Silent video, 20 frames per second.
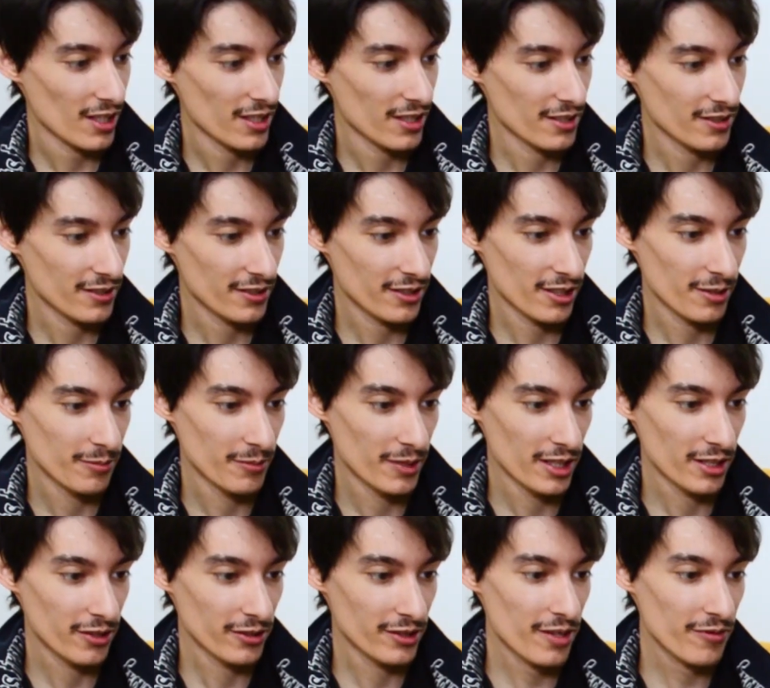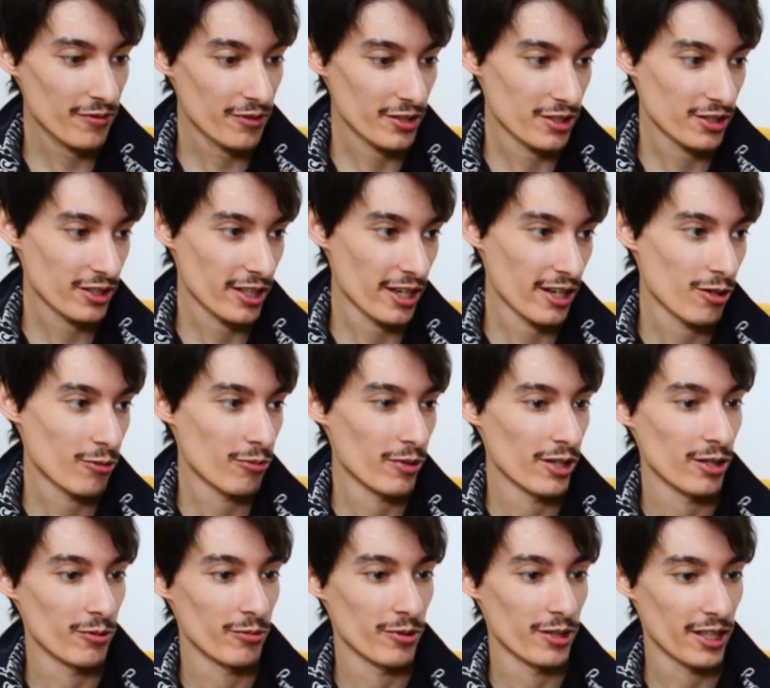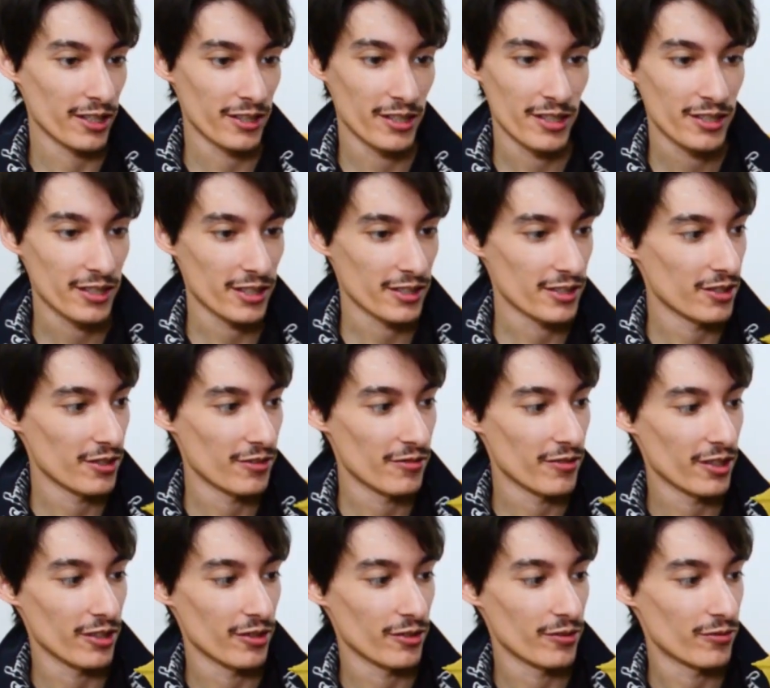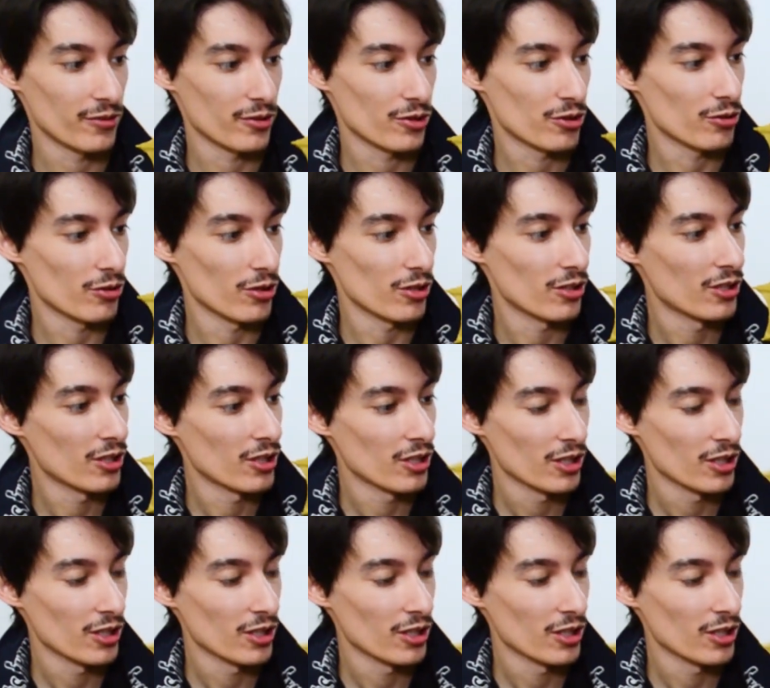and he'll definitely scale well with like the 6-inch figures for sure,